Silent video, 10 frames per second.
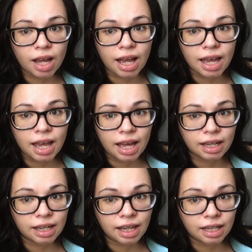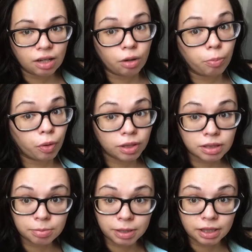had an
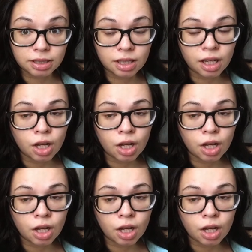appointment